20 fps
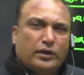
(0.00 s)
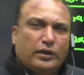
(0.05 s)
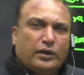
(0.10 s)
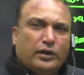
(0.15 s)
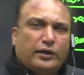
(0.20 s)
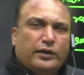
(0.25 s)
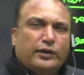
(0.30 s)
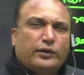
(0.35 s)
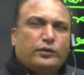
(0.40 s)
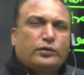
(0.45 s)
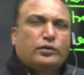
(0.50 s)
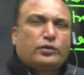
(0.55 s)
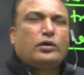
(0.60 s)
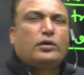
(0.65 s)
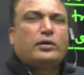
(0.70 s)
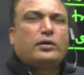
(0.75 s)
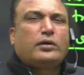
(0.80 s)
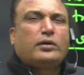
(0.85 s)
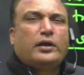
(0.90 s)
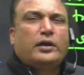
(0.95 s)

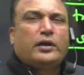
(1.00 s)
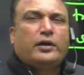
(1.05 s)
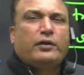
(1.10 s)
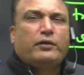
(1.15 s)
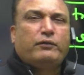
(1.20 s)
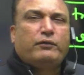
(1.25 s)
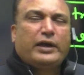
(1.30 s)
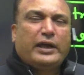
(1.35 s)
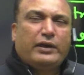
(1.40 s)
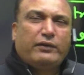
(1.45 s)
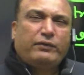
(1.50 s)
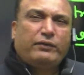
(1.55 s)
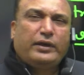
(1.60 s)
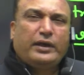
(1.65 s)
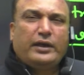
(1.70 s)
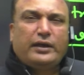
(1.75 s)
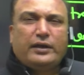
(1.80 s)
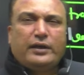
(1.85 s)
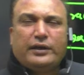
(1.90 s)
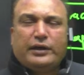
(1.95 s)
So, when we
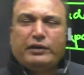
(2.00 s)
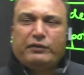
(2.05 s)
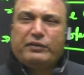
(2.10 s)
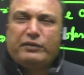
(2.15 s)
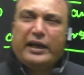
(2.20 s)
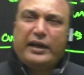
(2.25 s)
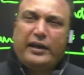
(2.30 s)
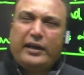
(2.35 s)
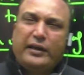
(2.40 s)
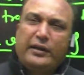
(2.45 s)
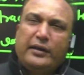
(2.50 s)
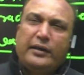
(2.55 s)
divide